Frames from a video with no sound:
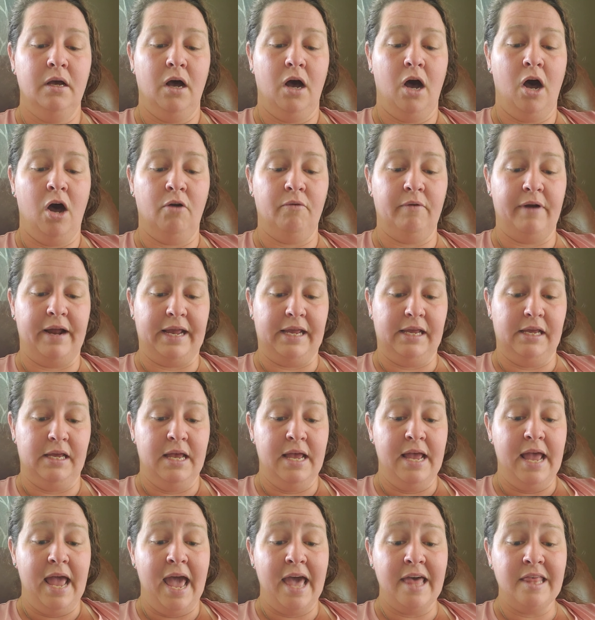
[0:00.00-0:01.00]
All right.
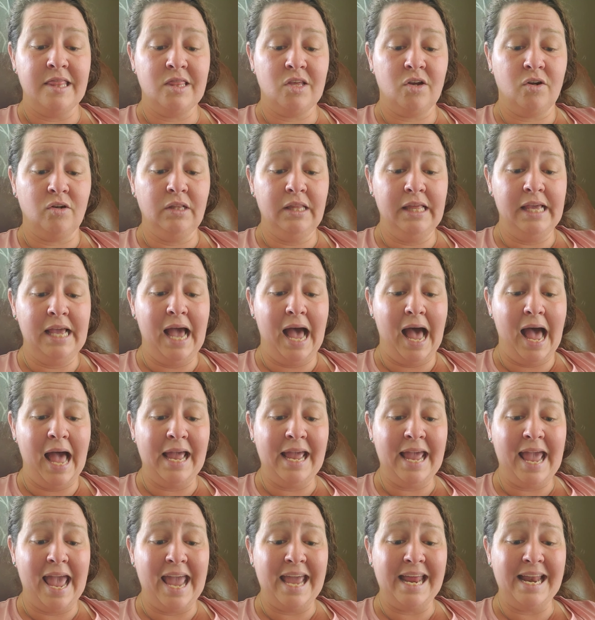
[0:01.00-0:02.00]
And thirdly,
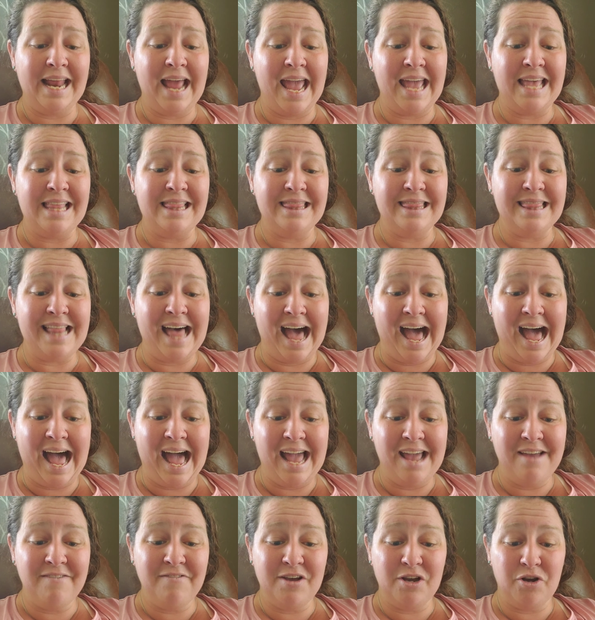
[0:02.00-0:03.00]
I ate a
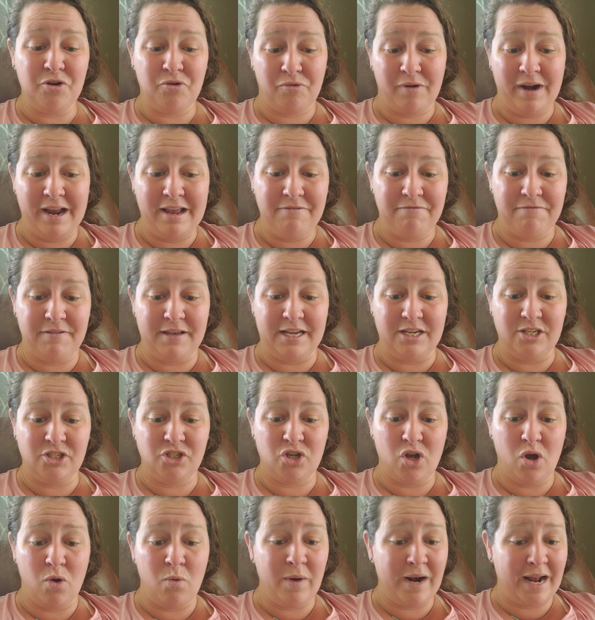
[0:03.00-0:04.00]
live crayfish
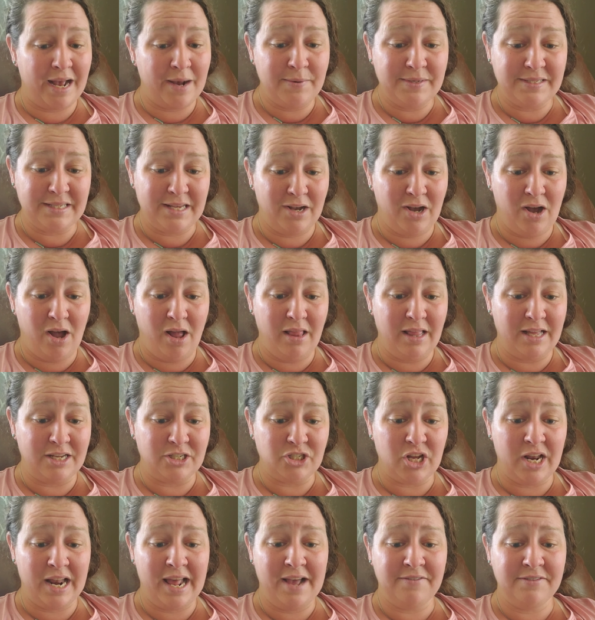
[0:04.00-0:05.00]
when I was in college
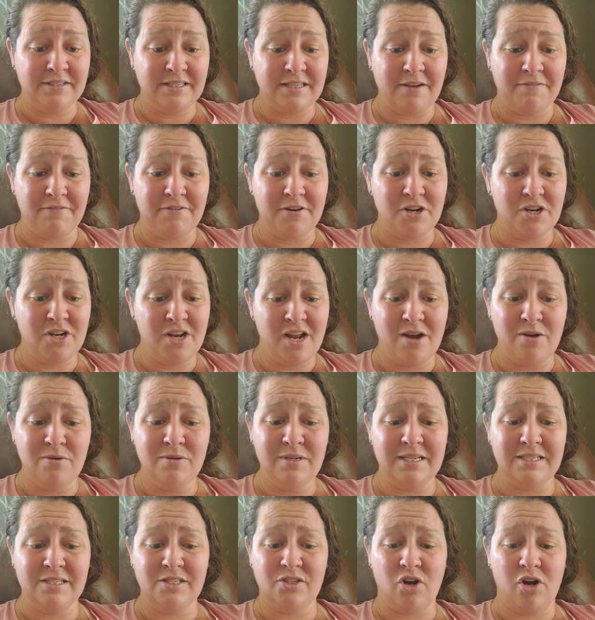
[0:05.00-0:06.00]
and have suffered no
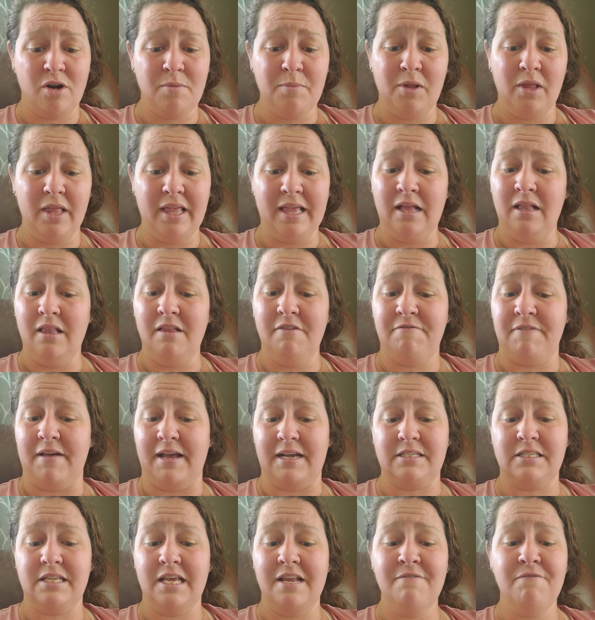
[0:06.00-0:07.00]
discernible ill
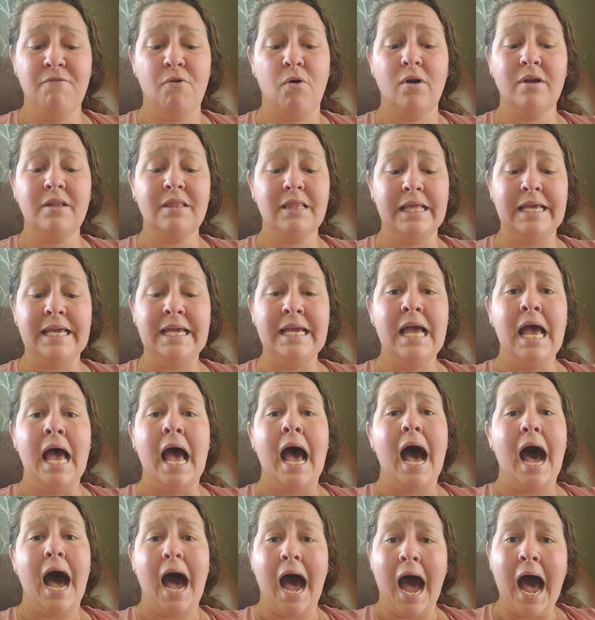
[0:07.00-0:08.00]
effects. And fourthly,
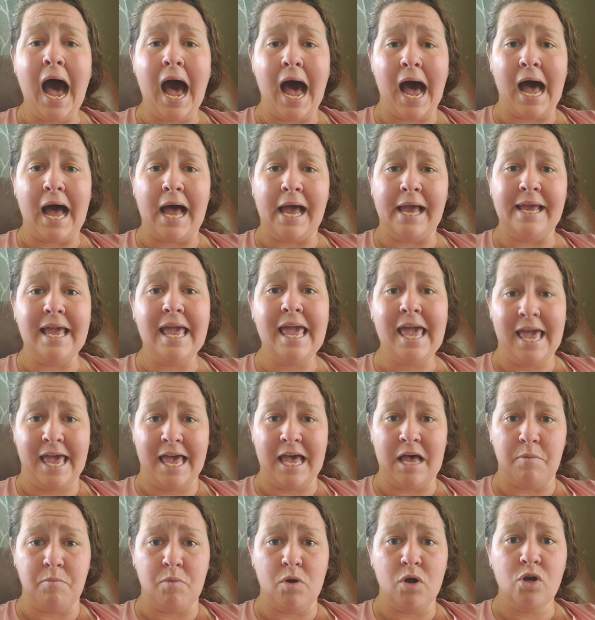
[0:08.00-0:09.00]
I
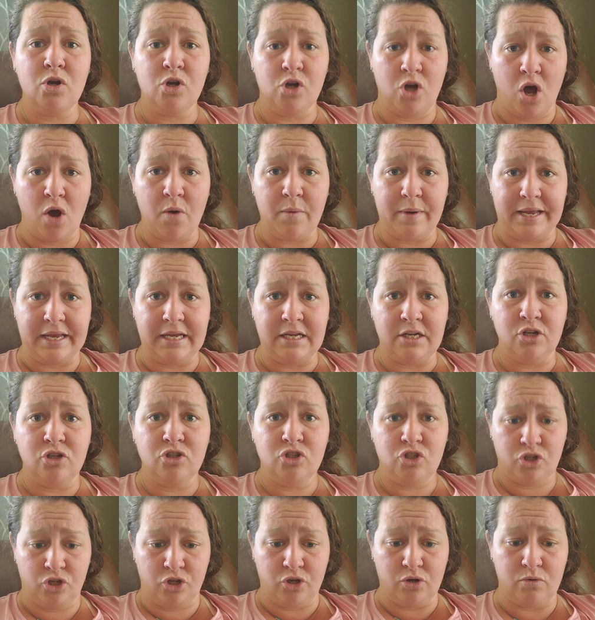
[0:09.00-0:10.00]
am going
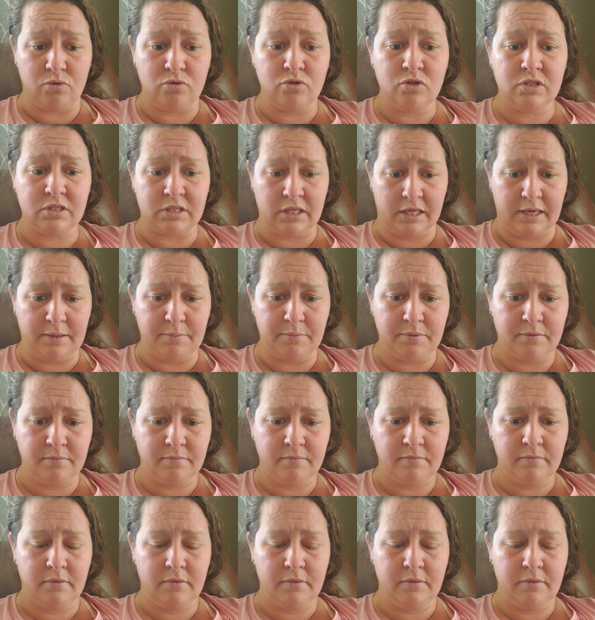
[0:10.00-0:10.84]
to sleep.